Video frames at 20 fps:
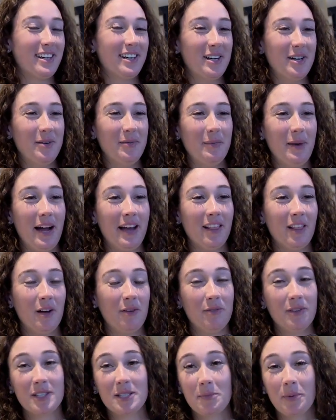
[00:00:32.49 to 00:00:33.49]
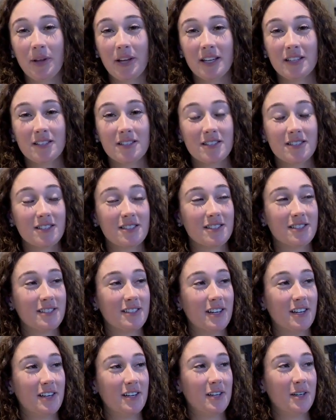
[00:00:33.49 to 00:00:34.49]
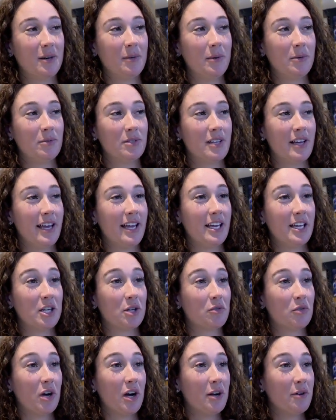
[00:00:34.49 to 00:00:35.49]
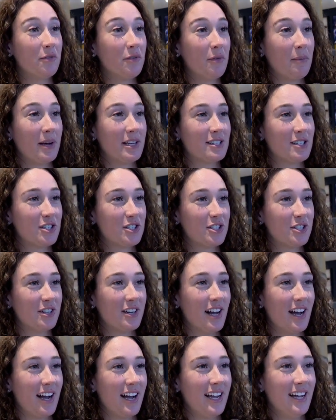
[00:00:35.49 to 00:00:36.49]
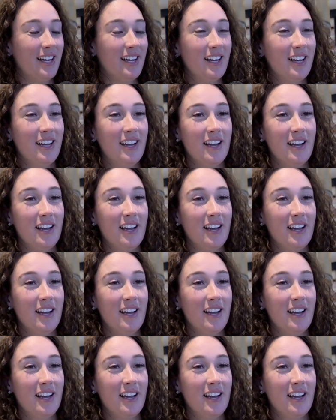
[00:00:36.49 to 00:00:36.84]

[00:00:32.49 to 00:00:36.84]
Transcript: Um, I love this place. Um, it was an eight-year run for my sister and I,